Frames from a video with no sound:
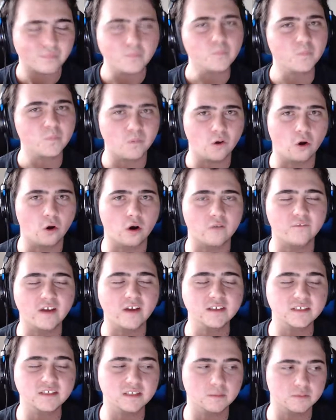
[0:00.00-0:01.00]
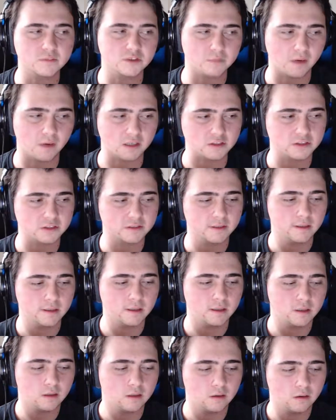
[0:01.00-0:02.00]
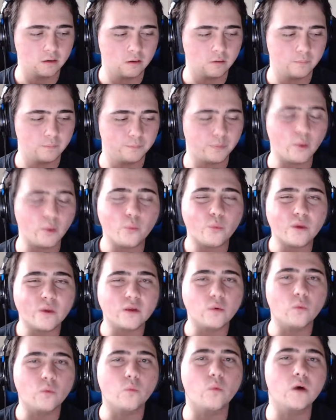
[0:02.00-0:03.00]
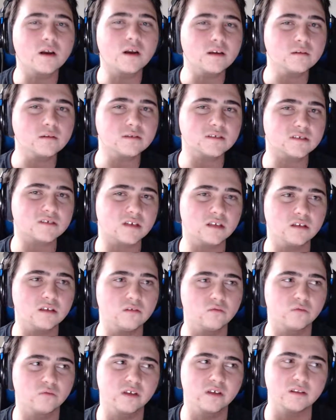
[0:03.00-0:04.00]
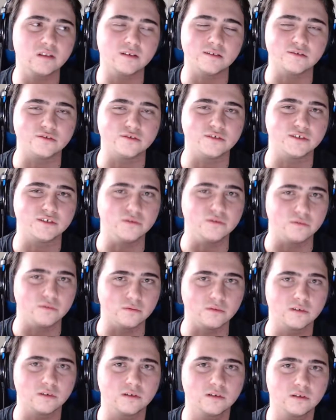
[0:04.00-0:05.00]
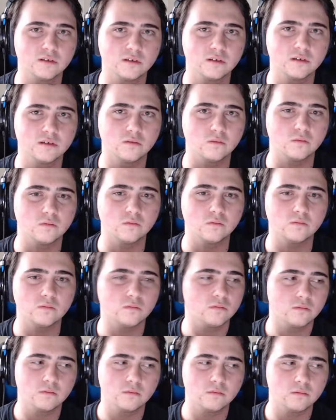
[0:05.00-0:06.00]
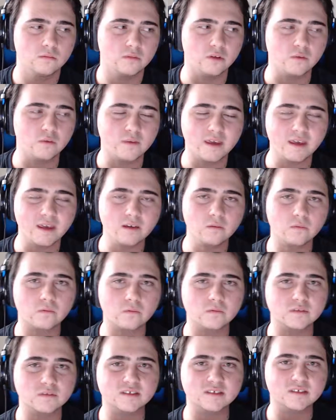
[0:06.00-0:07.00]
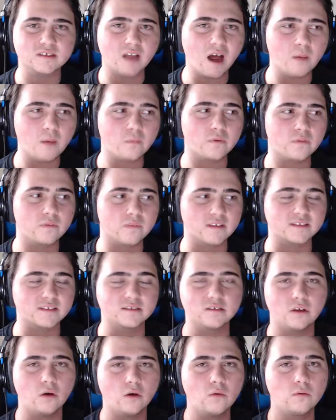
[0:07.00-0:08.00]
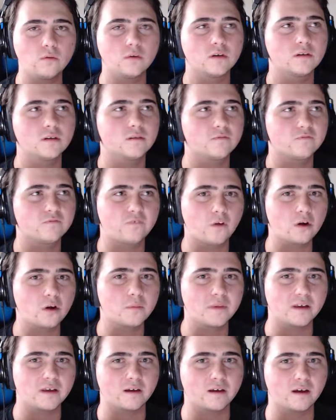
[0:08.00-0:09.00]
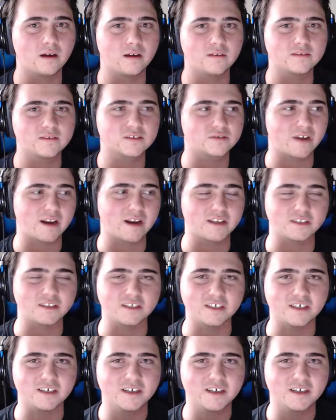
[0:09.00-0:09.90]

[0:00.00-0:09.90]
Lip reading: are affecting them too much. But, like, what else can you really do? You can't stop this no farming strategy